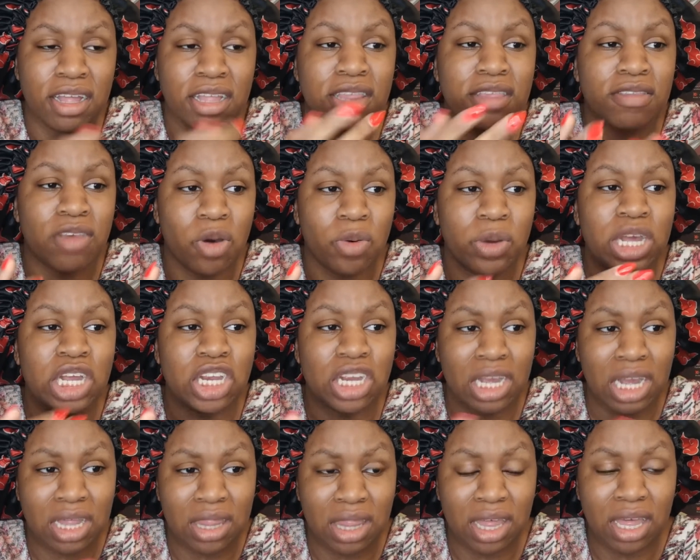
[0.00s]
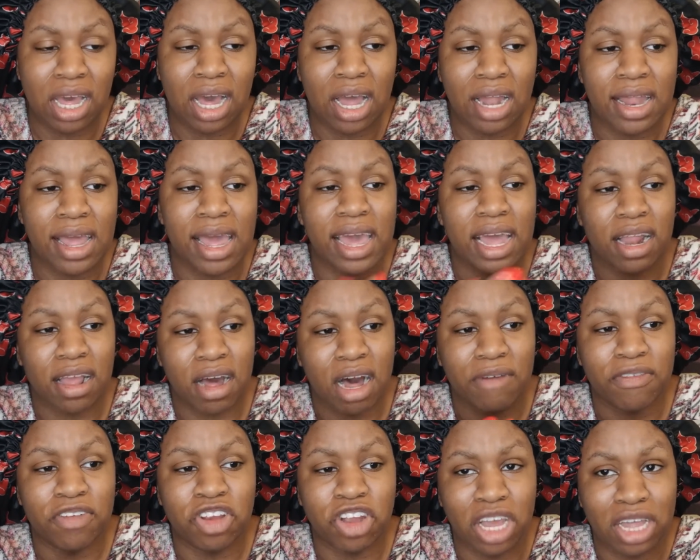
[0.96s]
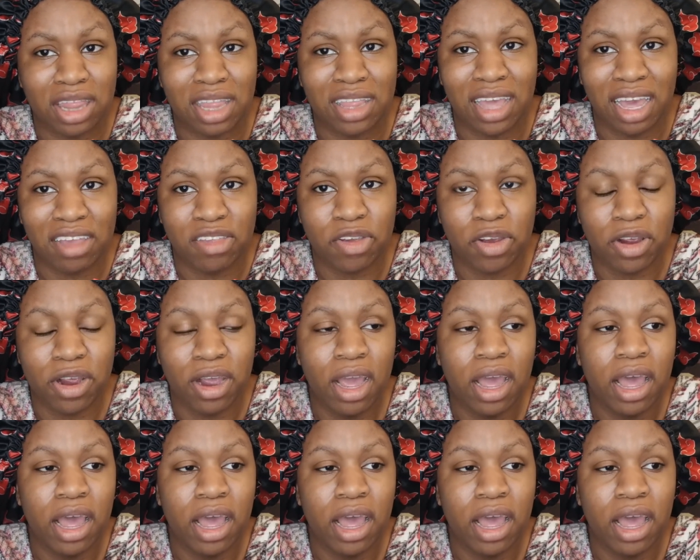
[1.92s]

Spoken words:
so he should get the gun and Coffee should get the taser.